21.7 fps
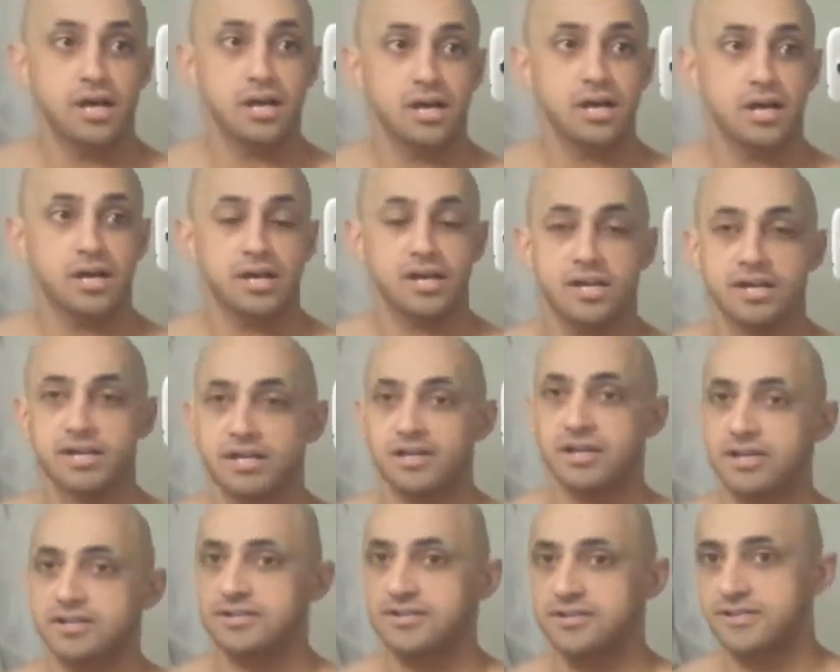and
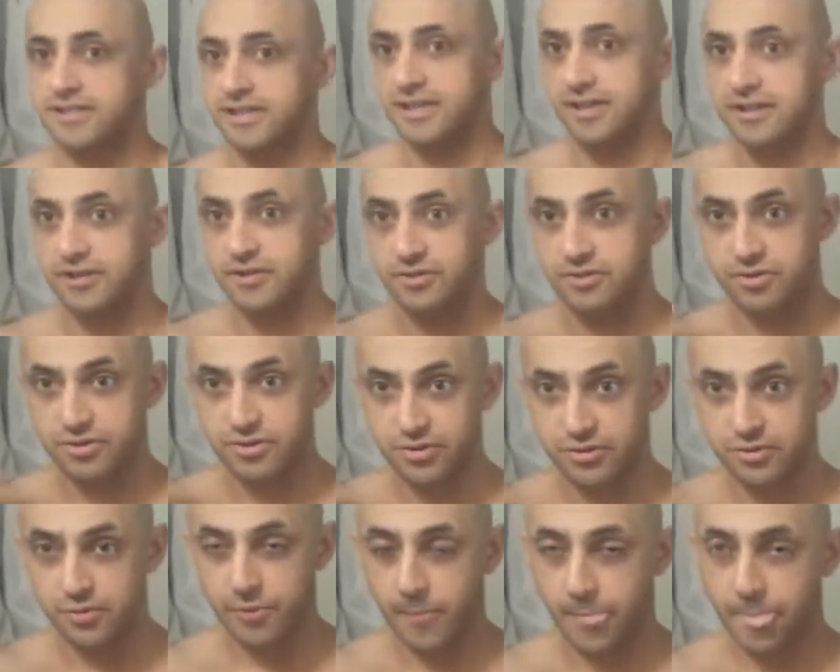kind of just taking you
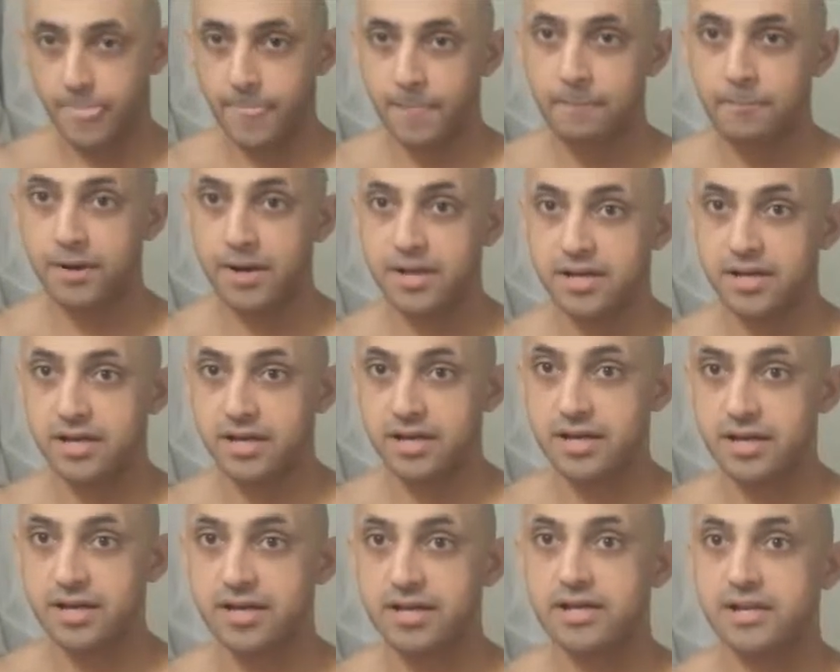through my
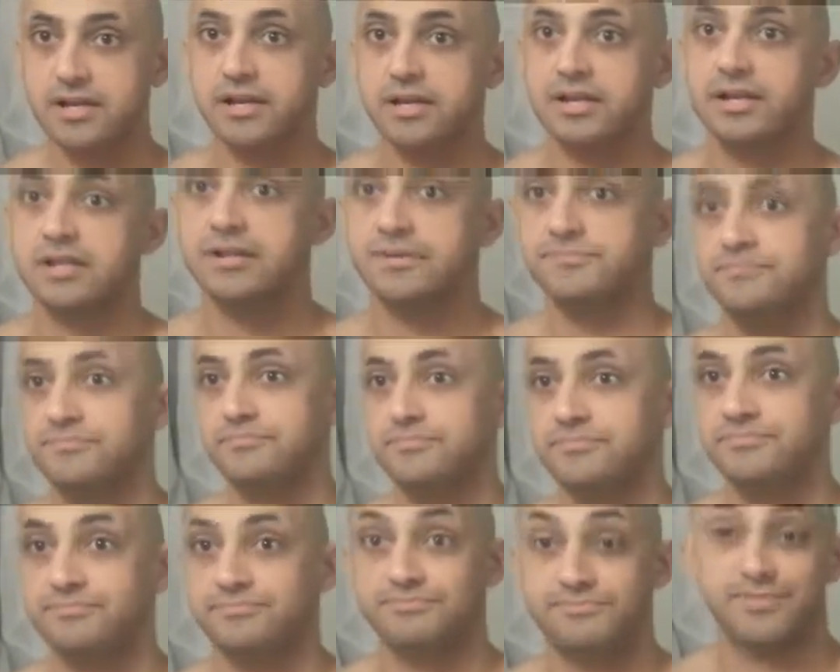day and
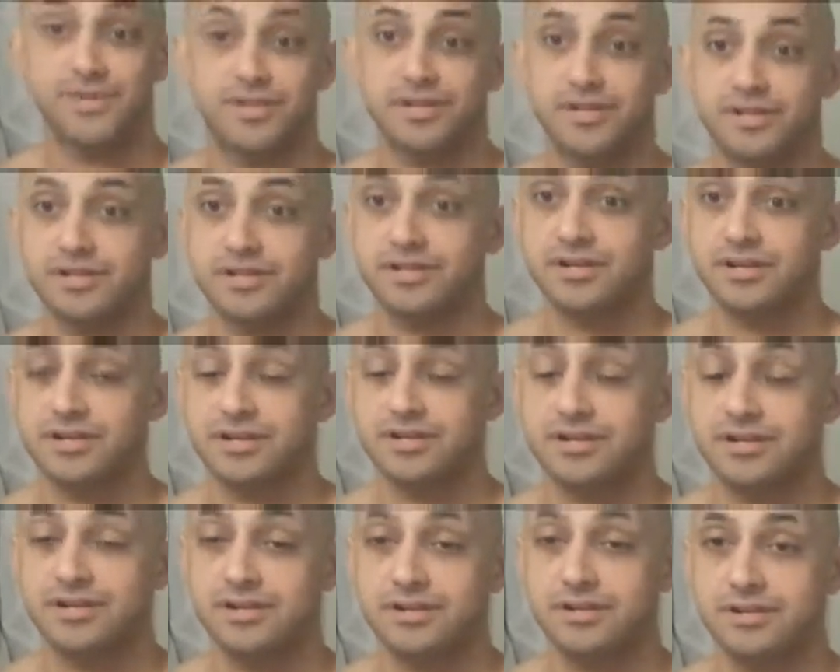and
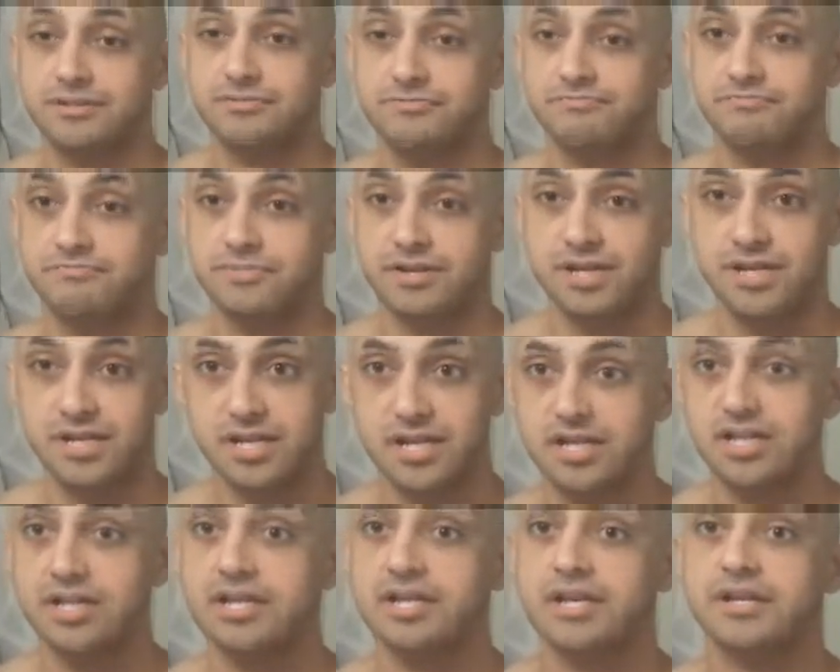uh,
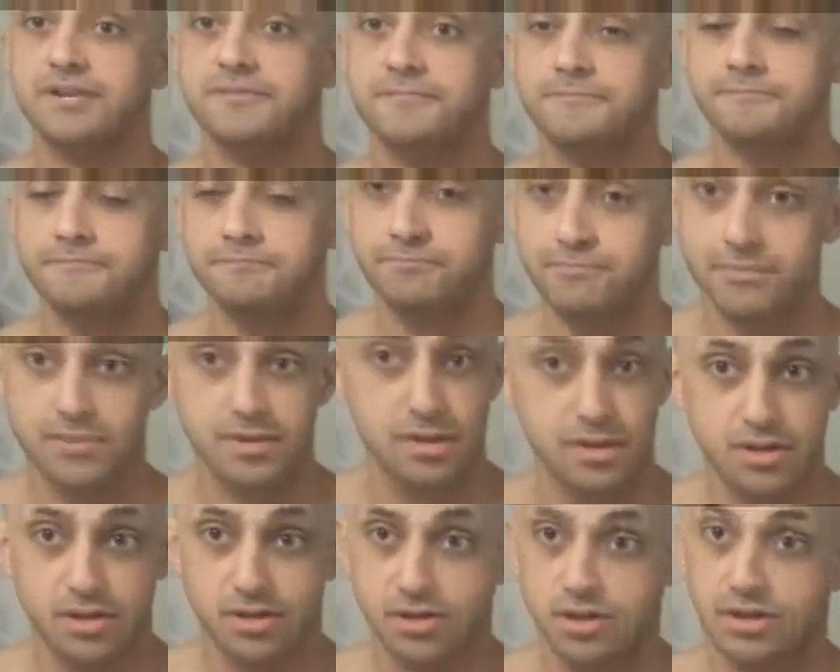eating and
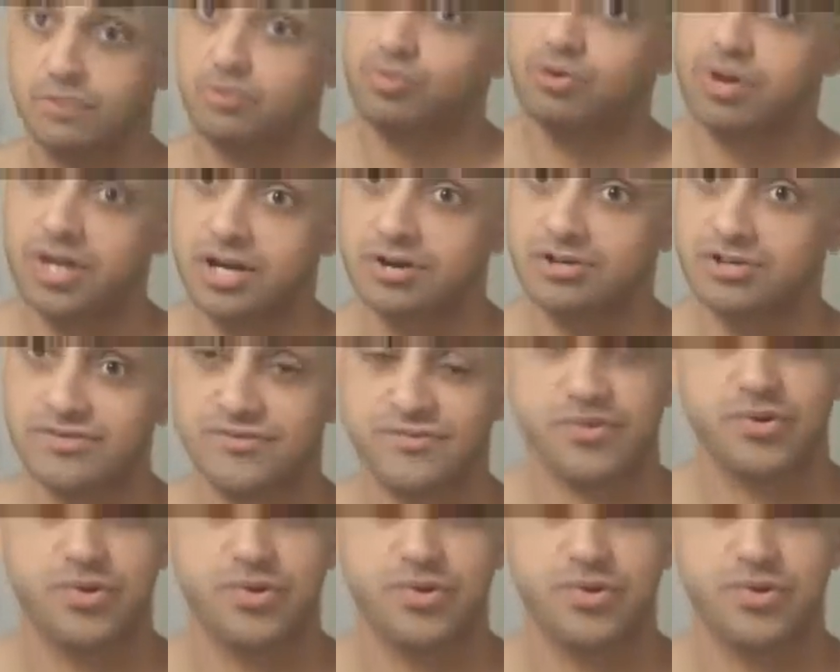workouts, of